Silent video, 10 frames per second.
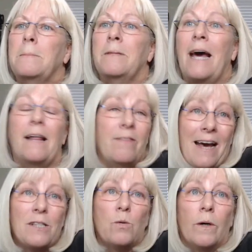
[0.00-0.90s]

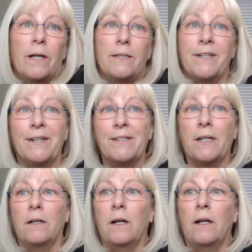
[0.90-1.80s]
That's what it
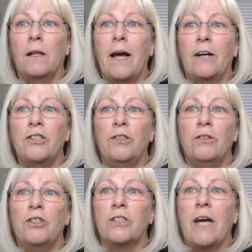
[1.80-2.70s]
does. It allows you
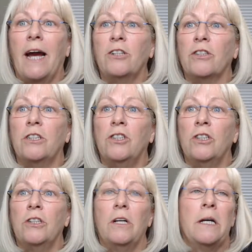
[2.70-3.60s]
to just
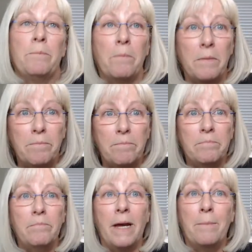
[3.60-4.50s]
actually
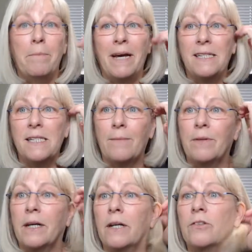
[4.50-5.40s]
embed
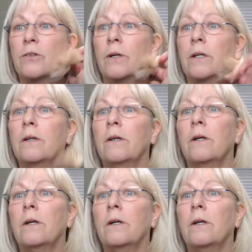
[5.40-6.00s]
something into it.